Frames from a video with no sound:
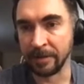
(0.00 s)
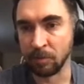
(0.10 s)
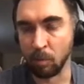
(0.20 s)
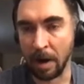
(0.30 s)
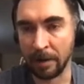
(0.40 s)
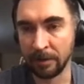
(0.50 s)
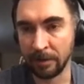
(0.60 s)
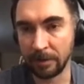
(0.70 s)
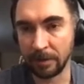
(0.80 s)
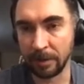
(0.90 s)
is one.
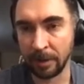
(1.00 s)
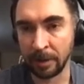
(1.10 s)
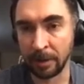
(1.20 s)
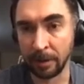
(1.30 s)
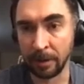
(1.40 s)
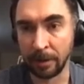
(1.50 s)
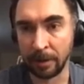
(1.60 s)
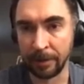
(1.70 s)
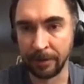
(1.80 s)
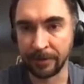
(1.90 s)

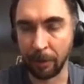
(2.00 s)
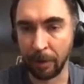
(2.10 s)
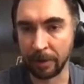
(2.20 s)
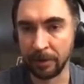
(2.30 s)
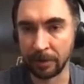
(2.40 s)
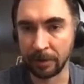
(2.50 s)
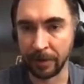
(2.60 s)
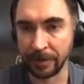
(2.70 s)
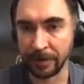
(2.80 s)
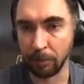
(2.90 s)
It's directly
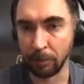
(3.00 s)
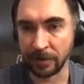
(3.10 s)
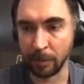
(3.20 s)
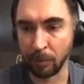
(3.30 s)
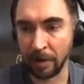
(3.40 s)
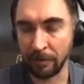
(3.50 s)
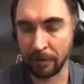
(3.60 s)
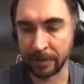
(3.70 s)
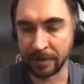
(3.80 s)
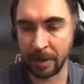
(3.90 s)
interfacing with Samurai,
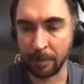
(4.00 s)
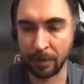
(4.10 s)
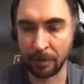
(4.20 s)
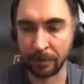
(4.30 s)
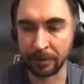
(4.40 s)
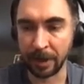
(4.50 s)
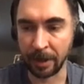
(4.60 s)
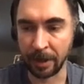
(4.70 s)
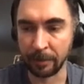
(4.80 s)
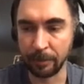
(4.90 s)
for example. It
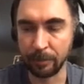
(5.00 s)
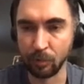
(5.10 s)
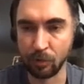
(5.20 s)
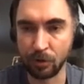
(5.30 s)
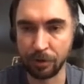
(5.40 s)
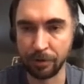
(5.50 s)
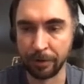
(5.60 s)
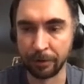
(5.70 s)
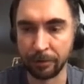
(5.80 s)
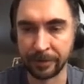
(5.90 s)
can push
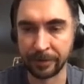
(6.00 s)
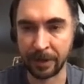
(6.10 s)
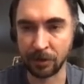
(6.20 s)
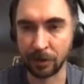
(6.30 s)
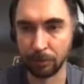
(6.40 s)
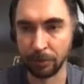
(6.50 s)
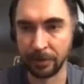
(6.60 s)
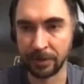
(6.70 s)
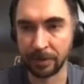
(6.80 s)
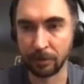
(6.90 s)
the transaction to a
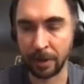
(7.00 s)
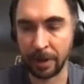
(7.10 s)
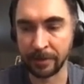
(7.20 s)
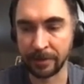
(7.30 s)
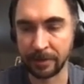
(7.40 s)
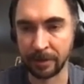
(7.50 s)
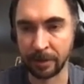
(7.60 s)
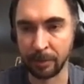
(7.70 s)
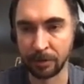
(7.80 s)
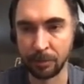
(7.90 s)
decentralized
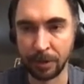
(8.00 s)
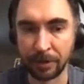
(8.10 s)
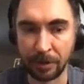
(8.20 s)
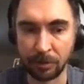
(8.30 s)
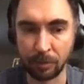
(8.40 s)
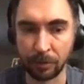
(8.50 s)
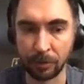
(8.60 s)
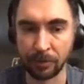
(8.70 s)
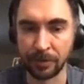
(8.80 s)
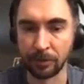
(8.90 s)
peer-to-peer network
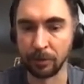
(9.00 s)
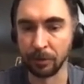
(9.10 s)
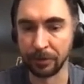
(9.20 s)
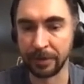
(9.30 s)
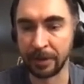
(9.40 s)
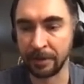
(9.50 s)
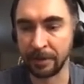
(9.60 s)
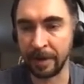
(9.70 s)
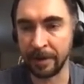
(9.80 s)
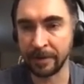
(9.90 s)
using the Gotena
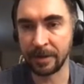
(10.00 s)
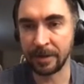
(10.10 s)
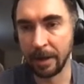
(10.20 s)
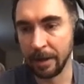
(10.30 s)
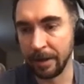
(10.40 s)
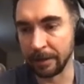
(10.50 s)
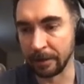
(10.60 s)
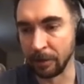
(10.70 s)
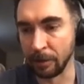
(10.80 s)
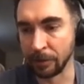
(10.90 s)
device. It can
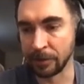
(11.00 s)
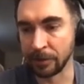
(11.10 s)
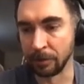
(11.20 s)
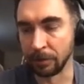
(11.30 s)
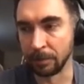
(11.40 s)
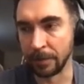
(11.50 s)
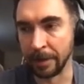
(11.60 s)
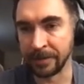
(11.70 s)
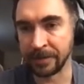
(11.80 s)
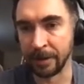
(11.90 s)
also
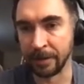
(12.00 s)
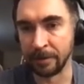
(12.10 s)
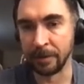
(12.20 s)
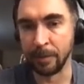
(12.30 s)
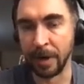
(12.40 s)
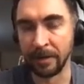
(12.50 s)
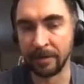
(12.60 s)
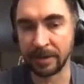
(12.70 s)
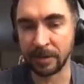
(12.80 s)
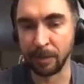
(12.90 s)
send it by
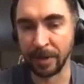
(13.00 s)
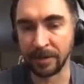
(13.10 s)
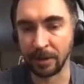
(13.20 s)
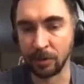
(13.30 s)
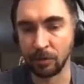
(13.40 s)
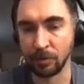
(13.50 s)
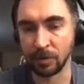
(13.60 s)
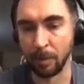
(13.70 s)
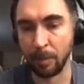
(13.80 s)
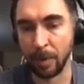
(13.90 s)
text message to
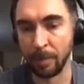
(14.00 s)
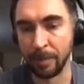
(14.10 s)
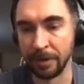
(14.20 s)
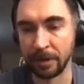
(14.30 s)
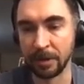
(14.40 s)
some public